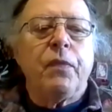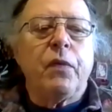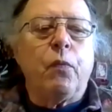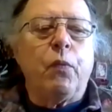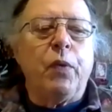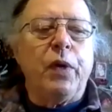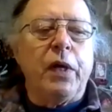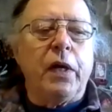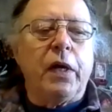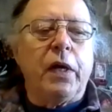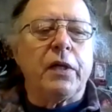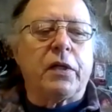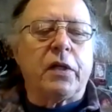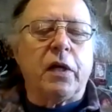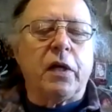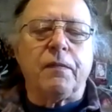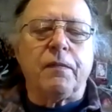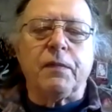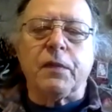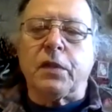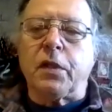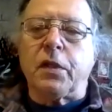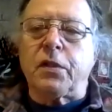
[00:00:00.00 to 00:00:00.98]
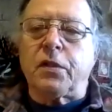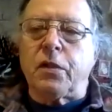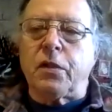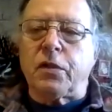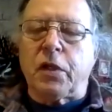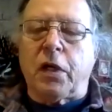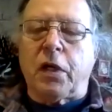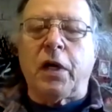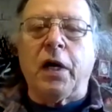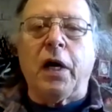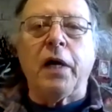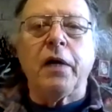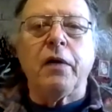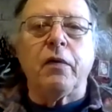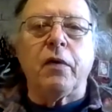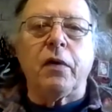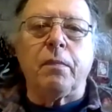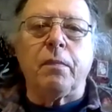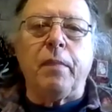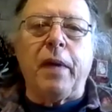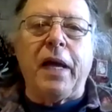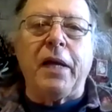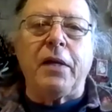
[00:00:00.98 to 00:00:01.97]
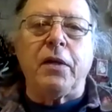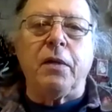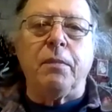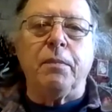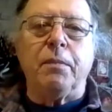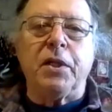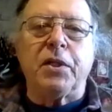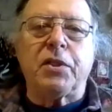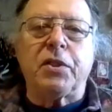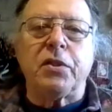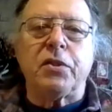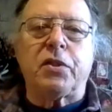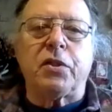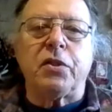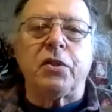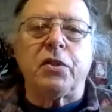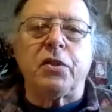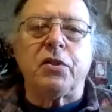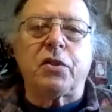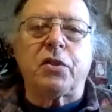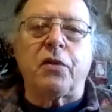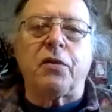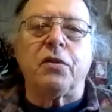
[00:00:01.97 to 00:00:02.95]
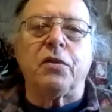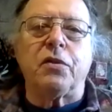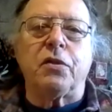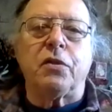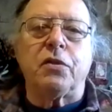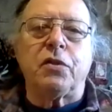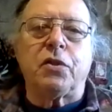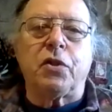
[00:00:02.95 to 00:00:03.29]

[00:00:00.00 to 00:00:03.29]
we uncovered that there's 100 manumissions in southern